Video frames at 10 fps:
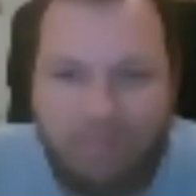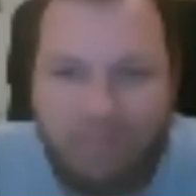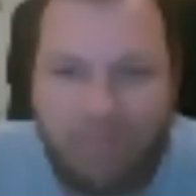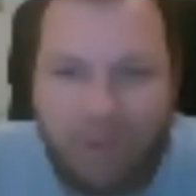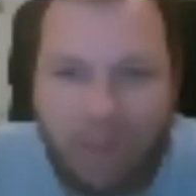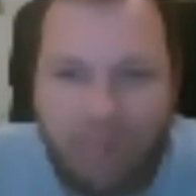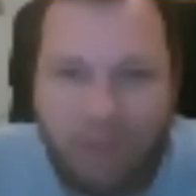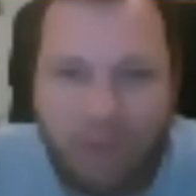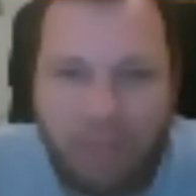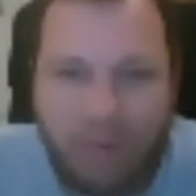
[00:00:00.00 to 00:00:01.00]
the name of
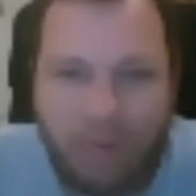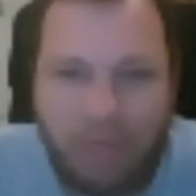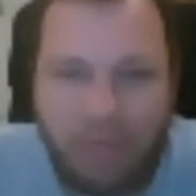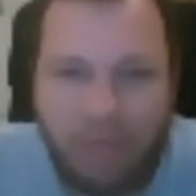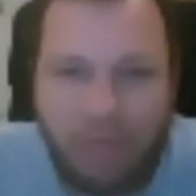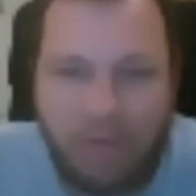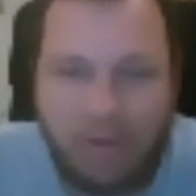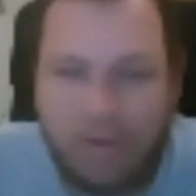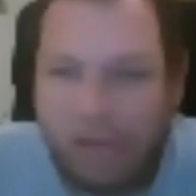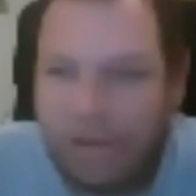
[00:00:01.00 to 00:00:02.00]
my blog says it
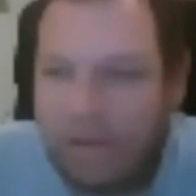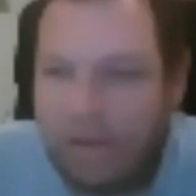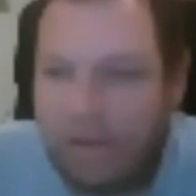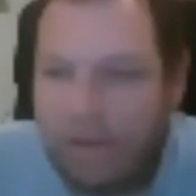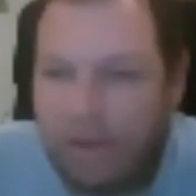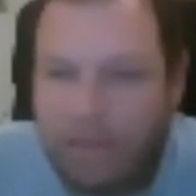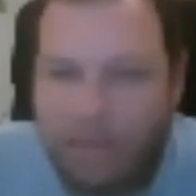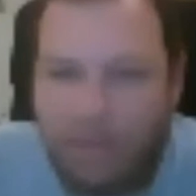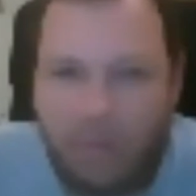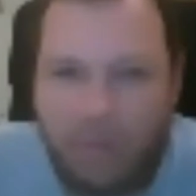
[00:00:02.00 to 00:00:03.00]
all.
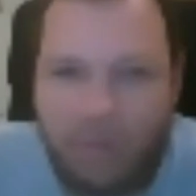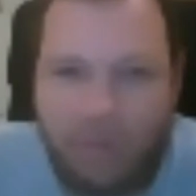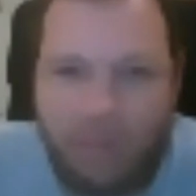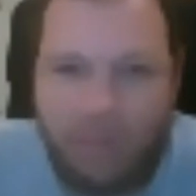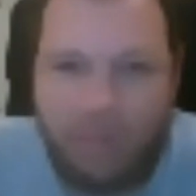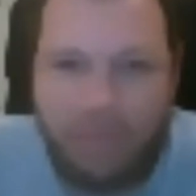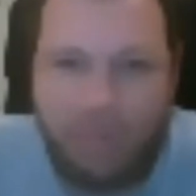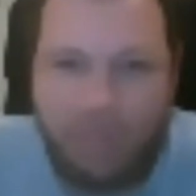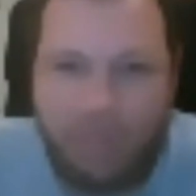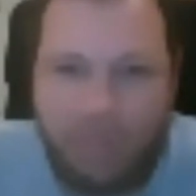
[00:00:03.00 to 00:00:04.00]

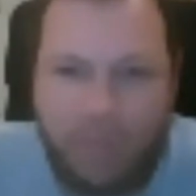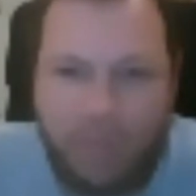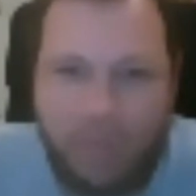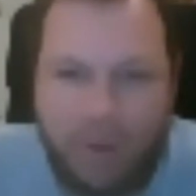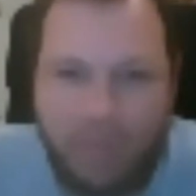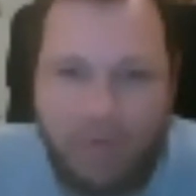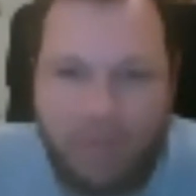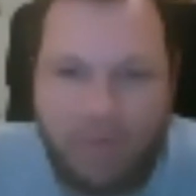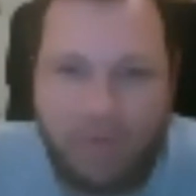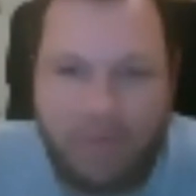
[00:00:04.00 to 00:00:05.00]
You pretty
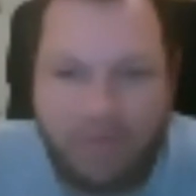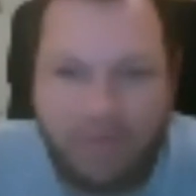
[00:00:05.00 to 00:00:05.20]
much.